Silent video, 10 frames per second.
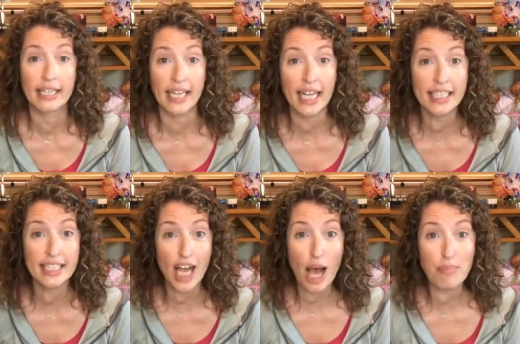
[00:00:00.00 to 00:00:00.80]
Next
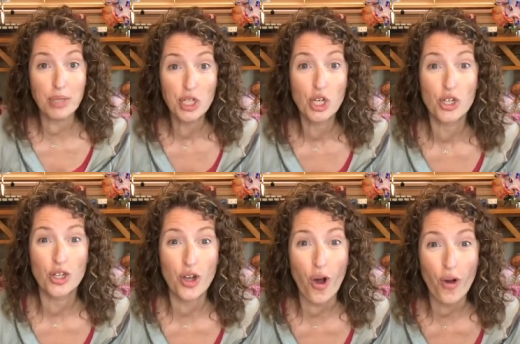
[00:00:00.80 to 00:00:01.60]
stop,
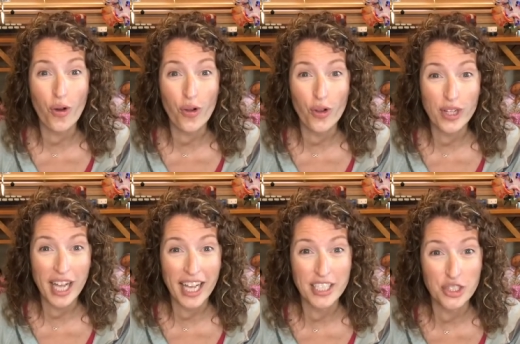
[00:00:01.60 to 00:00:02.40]
coal
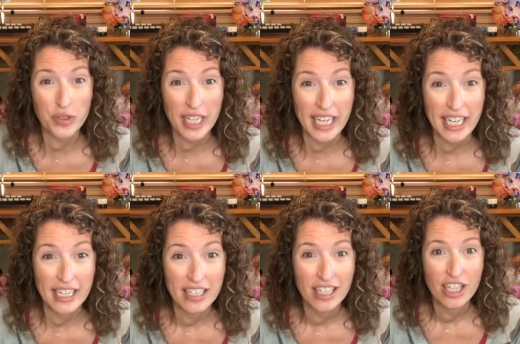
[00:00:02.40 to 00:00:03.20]
country.
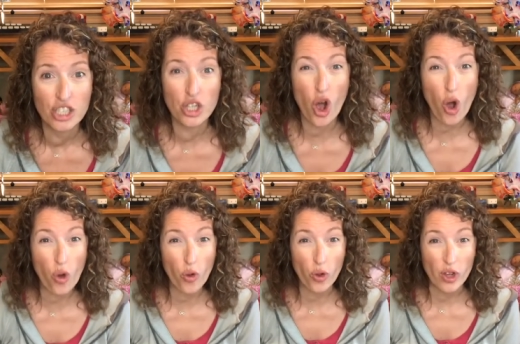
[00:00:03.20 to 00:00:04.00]

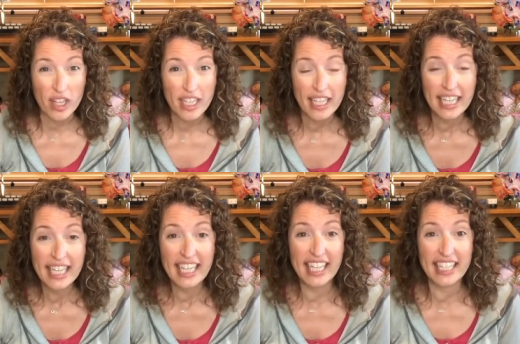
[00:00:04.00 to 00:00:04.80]
Coal
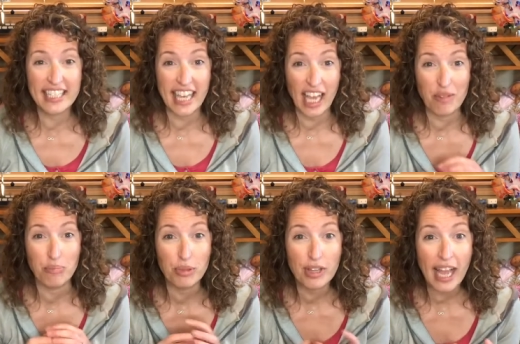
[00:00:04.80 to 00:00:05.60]
is a
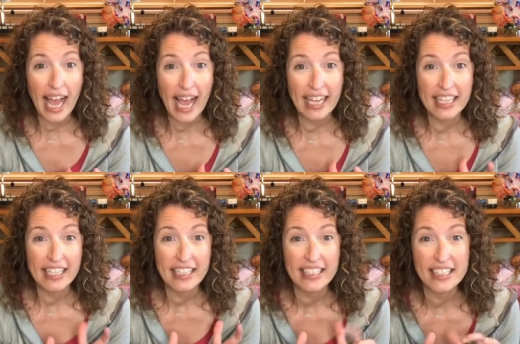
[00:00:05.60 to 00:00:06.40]
black
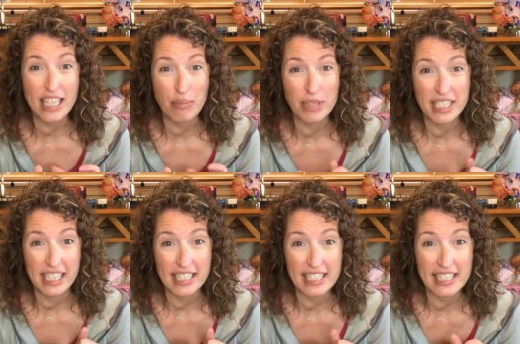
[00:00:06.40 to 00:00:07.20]

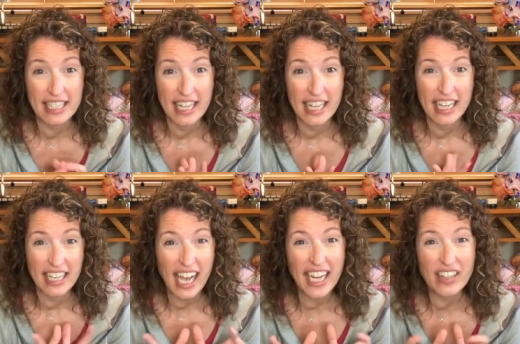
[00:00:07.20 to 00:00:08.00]
substance.
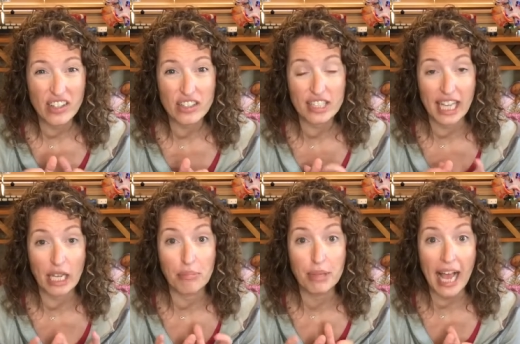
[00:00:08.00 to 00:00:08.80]
Kind of looks like
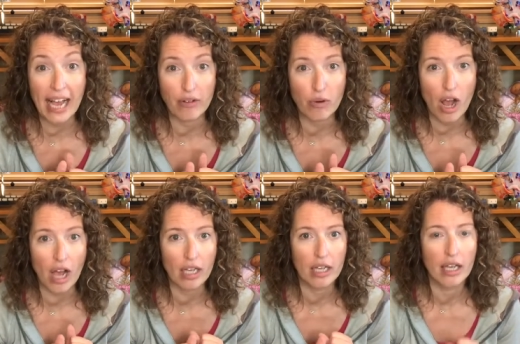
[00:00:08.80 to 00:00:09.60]
a black
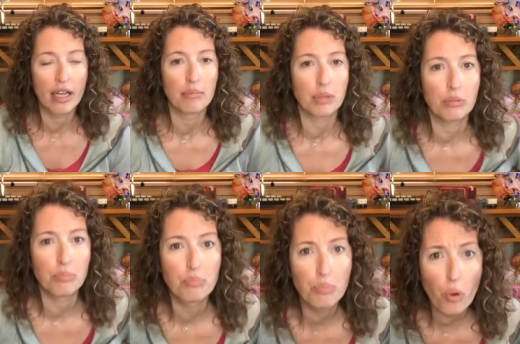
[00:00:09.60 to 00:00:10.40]
rock, but
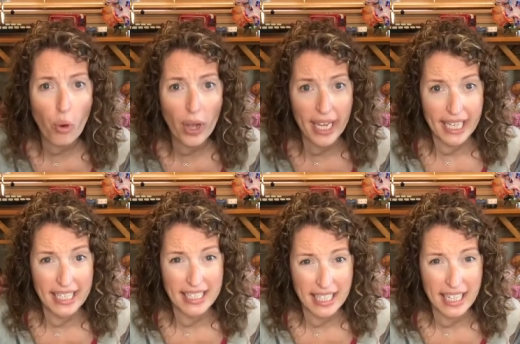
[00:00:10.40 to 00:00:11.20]
boy is
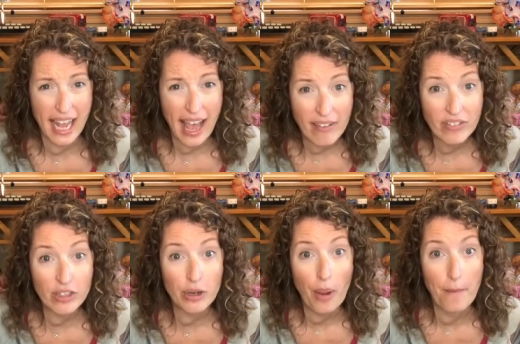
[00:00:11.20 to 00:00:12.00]
it
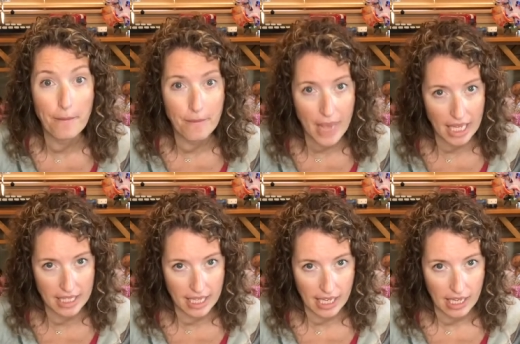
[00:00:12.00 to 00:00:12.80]
ever
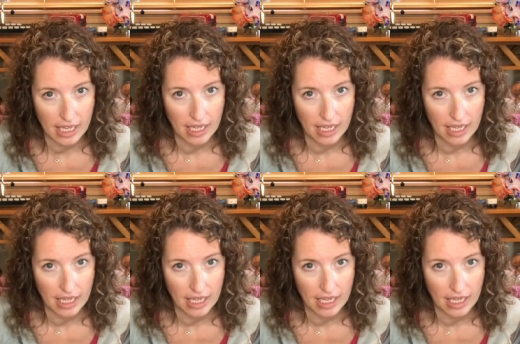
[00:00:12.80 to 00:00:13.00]
messy.